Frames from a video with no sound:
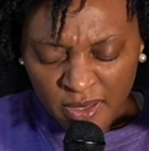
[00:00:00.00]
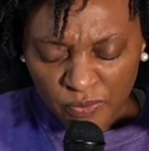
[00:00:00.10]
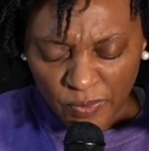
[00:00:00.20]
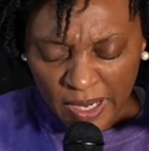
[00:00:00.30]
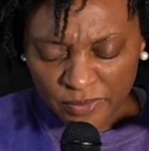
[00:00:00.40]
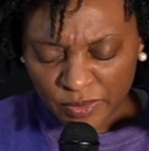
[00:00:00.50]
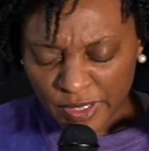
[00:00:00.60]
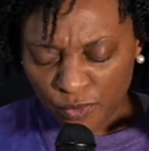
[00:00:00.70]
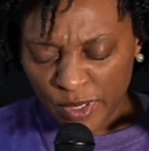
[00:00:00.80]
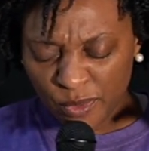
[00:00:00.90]
Father,
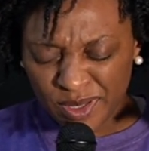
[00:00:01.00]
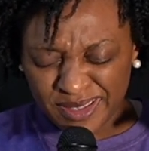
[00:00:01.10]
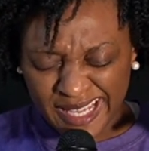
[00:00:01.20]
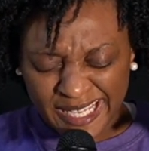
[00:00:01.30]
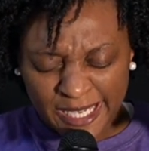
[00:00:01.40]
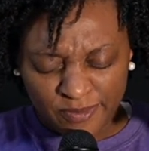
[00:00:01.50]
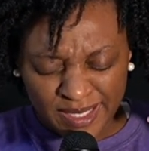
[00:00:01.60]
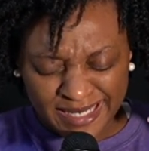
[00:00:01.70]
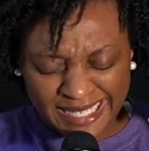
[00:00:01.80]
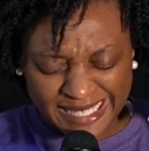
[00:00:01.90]
that we would, that
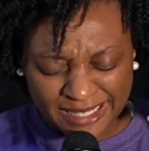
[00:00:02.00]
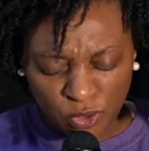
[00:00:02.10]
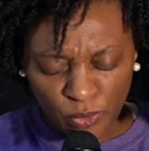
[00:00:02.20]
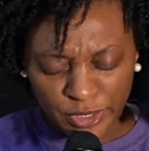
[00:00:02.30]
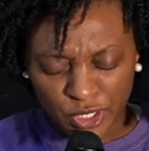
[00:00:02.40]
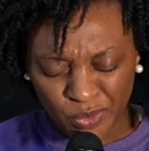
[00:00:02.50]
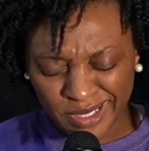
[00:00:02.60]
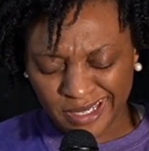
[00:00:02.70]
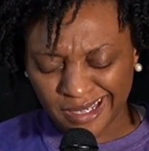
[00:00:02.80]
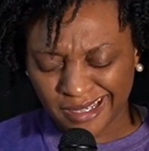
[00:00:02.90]
even, Lord, you
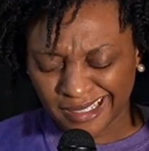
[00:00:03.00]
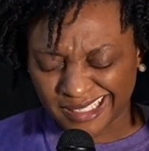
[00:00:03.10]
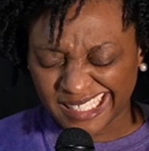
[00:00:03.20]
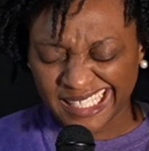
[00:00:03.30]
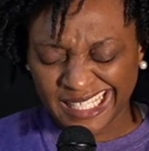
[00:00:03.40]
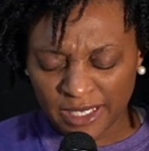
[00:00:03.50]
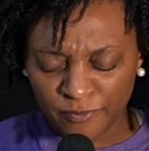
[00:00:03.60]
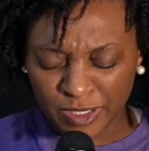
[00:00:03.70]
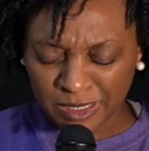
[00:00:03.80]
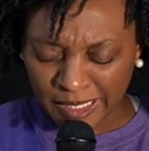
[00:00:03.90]
would uh,
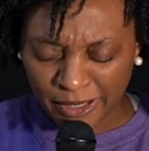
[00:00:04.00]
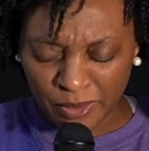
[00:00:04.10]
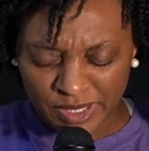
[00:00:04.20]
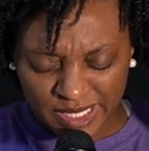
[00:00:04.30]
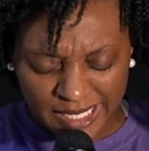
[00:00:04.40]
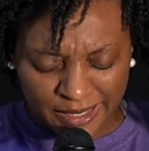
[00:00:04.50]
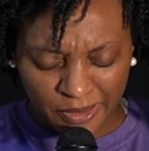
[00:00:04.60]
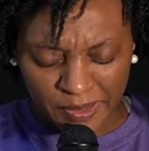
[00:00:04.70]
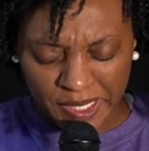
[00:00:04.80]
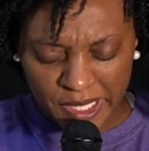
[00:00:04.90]
give clarity in
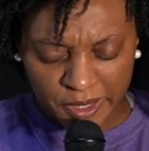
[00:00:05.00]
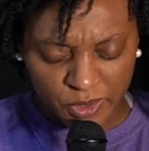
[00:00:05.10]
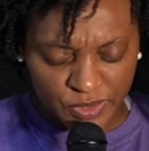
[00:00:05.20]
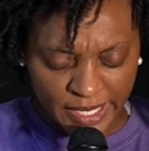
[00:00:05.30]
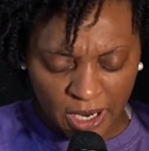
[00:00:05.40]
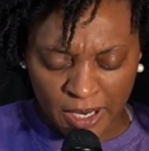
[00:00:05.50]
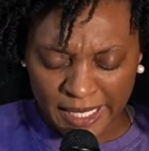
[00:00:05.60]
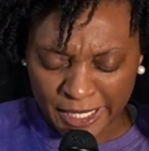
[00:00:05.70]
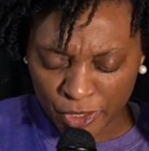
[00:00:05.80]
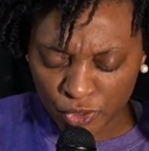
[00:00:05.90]
our ears, that our
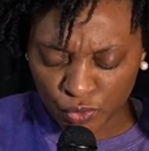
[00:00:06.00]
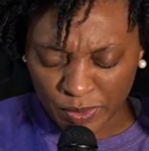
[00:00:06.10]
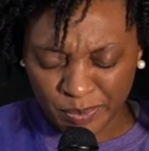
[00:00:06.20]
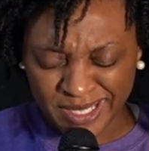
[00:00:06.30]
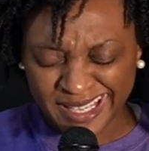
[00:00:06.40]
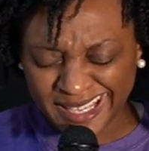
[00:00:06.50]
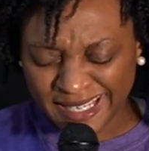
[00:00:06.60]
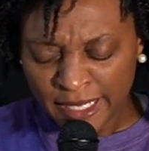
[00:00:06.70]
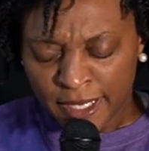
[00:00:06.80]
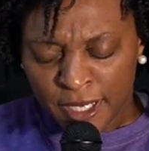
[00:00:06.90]
ears would
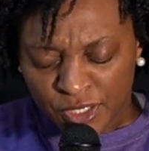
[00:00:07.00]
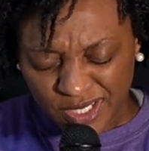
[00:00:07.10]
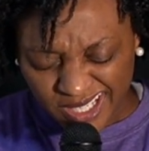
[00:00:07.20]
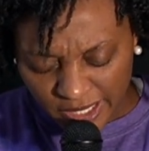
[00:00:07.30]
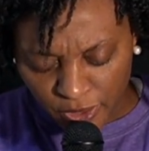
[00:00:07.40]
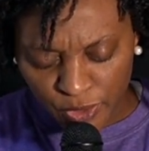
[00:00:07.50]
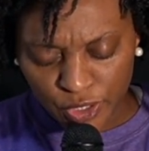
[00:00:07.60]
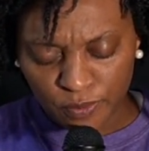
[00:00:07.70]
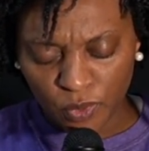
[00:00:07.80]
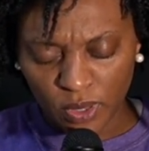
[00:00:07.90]
begin to hear
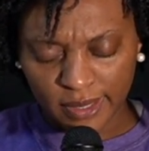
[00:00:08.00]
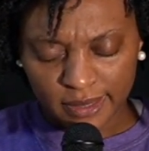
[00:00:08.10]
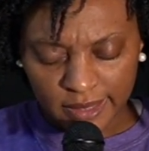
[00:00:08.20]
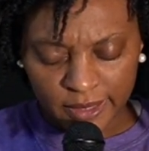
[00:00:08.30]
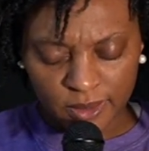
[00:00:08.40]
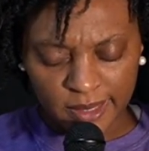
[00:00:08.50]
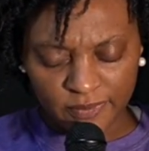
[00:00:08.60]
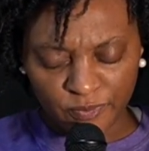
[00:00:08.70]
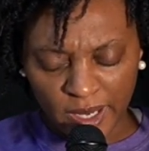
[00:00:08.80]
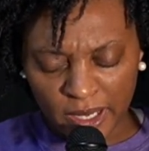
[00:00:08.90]
you more clearly,
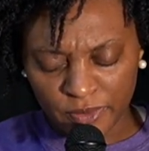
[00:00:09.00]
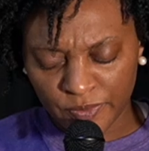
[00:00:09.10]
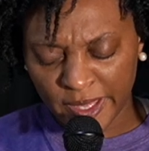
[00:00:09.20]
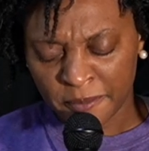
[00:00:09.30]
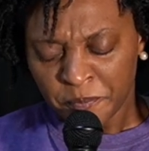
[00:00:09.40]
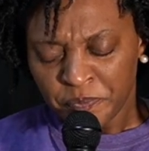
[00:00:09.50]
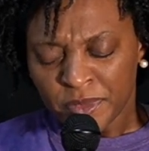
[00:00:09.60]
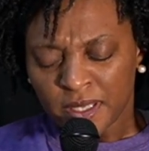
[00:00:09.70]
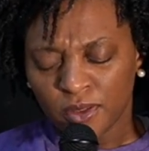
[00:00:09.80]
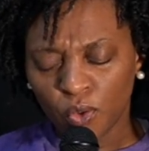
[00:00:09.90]
Father, that
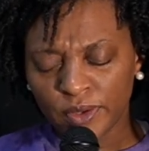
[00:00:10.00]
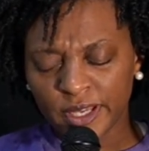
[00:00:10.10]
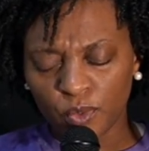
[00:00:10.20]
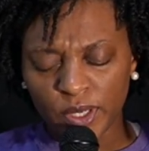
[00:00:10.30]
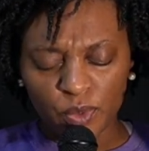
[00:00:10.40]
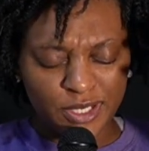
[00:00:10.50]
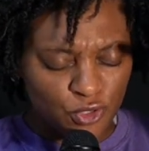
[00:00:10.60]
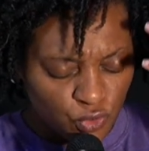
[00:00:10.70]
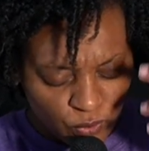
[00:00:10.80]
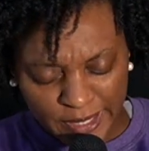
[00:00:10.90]
Lord, that we would
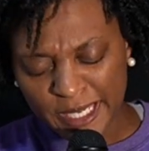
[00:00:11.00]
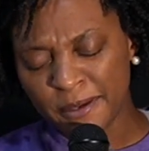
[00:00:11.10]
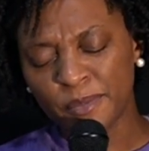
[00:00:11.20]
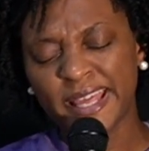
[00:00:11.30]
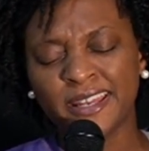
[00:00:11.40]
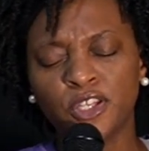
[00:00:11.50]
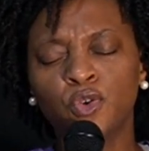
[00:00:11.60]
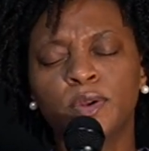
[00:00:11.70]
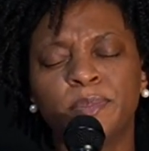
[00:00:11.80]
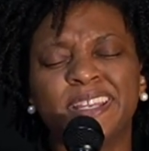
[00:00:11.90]
dream, that
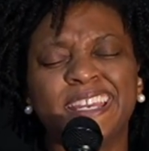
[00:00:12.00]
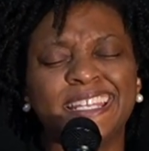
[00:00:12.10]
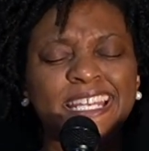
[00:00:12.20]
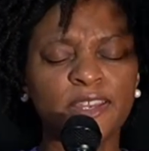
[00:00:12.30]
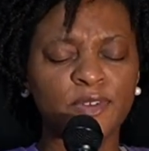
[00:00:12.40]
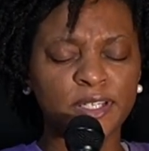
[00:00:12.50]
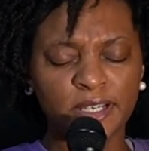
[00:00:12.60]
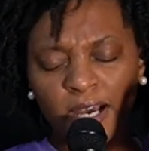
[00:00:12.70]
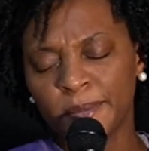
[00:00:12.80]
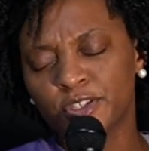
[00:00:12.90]
you would begin to even
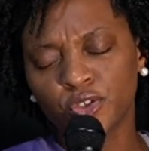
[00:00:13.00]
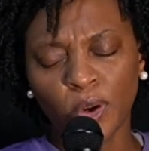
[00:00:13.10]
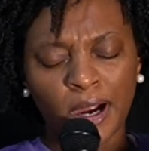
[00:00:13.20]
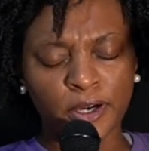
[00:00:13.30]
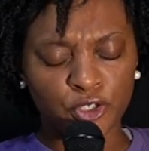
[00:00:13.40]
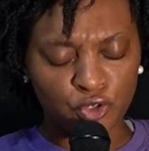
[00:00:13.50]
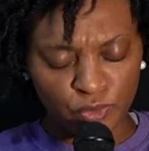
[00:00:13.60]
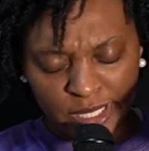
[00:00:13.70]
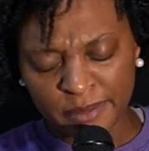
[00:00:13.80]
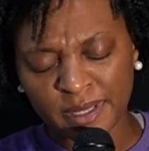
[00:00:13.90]
come into our
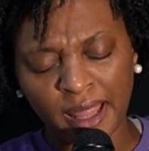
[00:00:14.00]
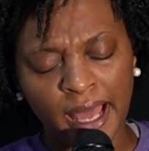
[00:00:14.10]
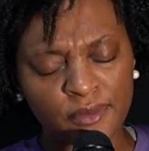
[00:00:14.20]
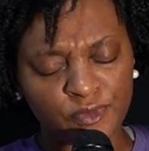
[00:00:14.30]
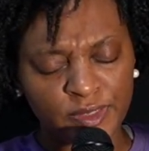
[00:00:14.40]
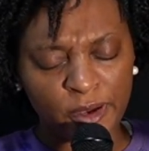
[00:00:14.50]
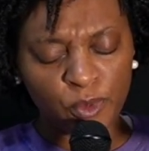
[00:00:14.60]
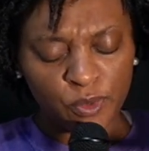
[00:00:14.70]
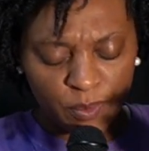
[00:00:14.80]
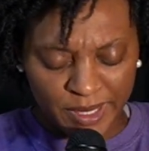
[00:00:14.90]
dream life, and that
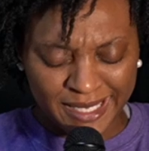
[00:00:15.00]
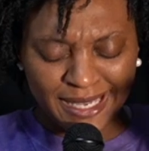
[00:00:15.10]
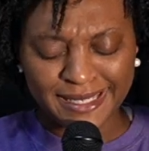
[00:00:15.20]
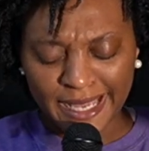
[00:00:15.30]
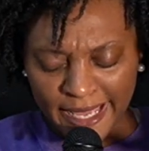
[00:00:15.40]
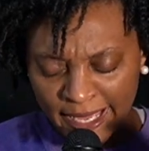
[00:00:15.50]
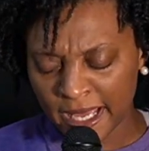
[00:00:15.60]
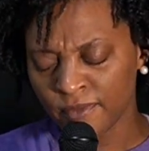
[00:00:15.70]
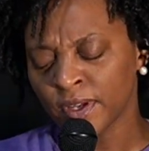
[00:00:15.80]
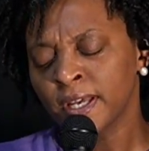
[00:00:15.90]
we would begin to
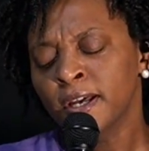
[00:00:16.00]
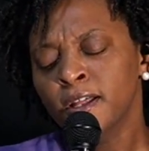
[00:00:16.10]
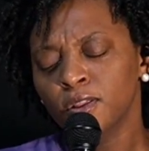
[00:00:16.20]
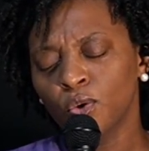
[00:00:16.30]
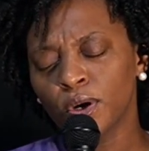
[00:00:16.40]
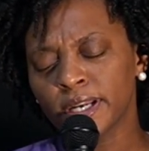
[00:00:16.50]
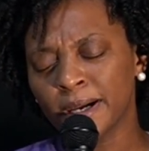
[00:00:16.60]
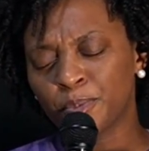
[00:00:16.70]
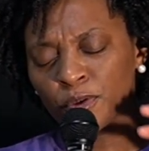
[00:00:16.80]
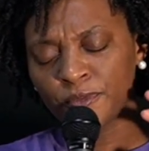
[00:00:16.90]
have, Lord, a
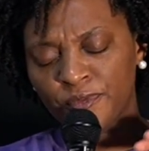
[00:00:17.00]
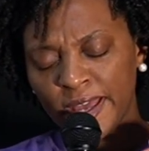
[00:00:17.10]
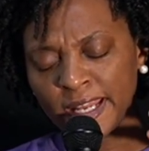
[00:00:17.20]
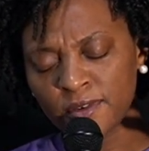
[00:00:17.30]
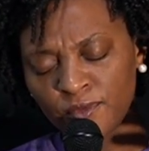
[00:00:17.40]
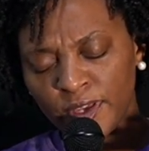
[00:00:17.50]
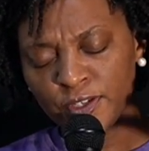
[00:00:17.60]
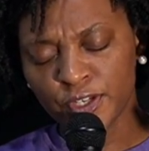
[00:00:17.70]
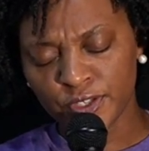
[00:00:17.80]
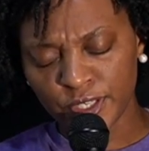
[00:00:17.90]
prophetic
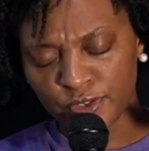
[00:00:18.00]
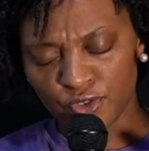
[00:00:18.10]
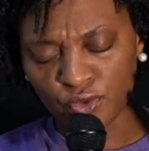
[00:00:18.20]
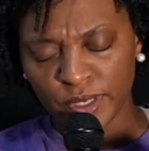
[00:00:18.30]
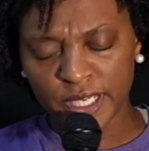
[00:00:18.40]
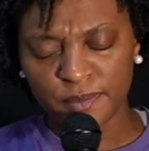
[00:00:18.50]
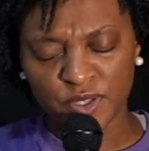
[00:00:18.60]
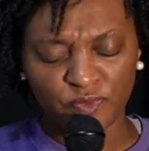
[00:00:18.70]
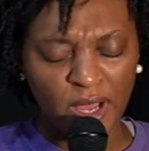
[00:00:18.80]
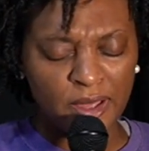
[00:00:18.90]
visions and
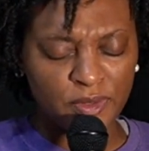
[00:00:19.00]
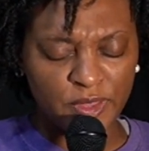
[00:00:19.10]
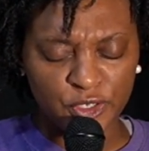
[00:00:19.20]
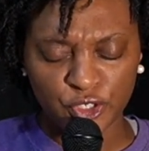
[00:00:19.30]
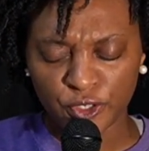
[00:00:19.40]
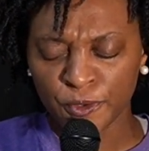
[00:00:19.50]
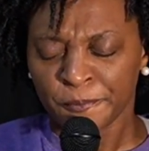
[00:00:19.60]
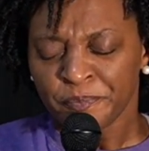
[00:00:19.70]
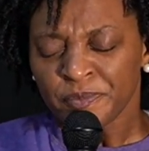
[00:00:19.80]
dreams, Father, that you,